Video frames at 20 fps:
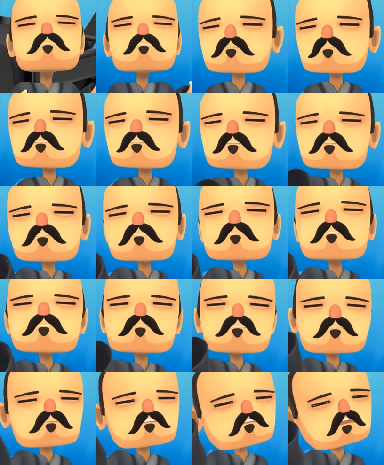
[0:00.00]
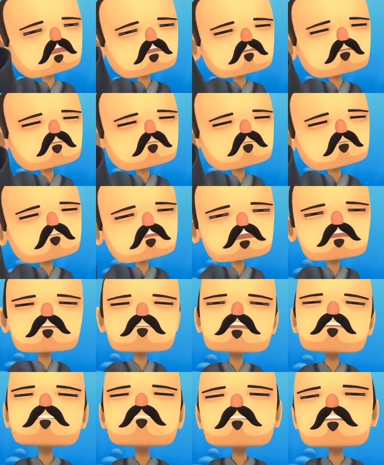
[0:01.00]
we are early adopter,
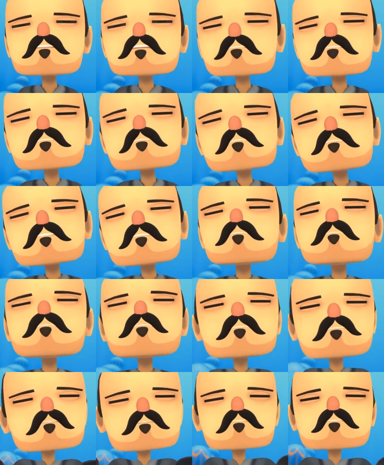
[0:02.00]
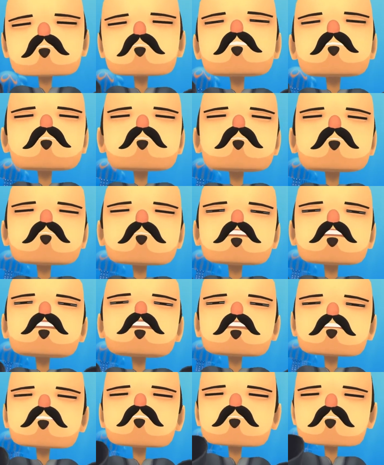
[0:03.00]
so our behavior is
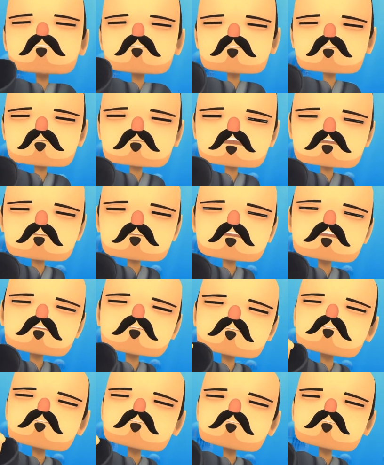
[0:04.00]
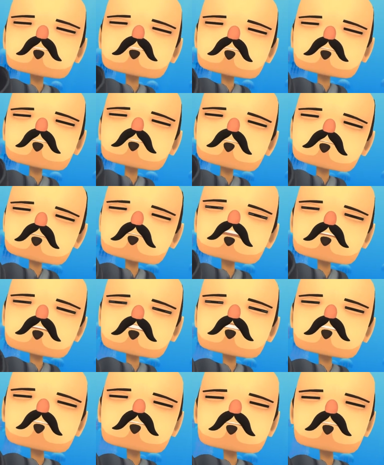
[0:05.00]
the key to make this
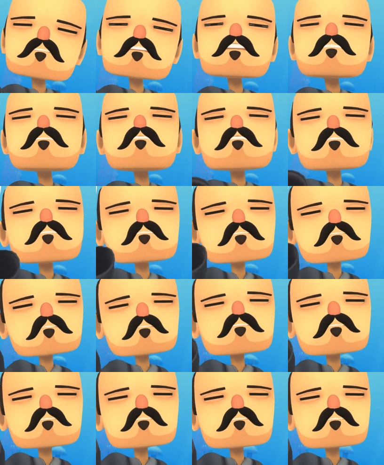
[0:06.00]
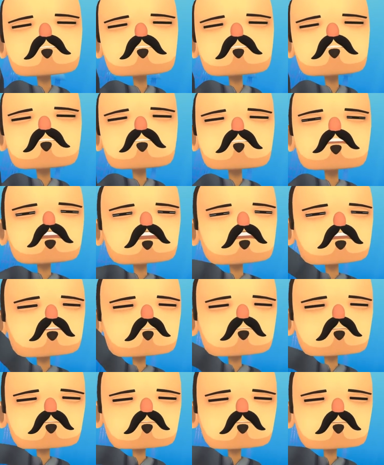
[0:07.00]
world good or
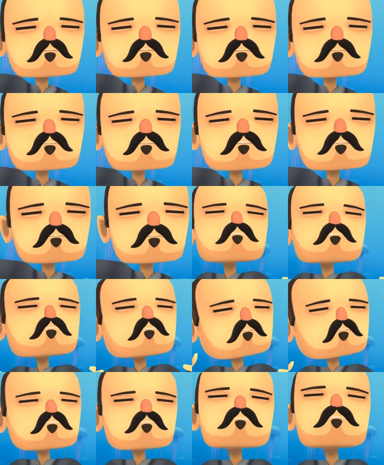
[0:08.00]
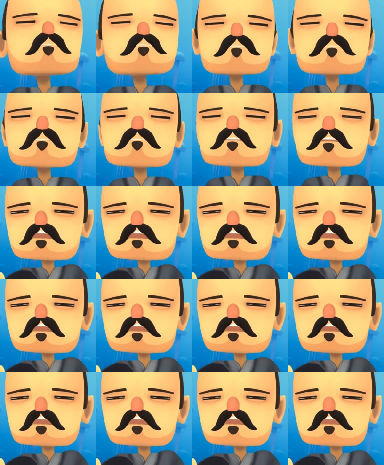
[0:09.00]
bad. VR world and